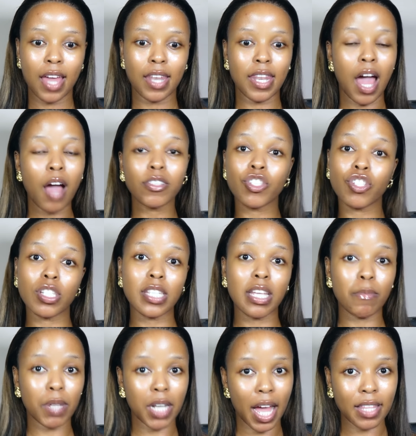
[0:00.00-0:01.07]
Now it's just
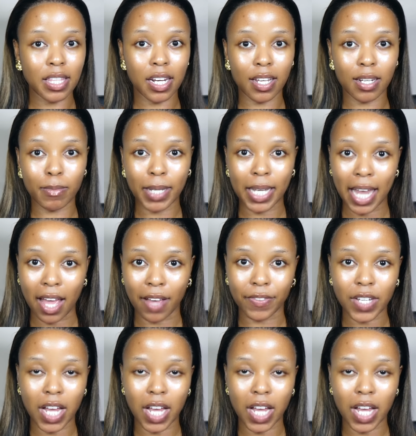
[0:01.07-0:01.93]
him and I that are going to be left.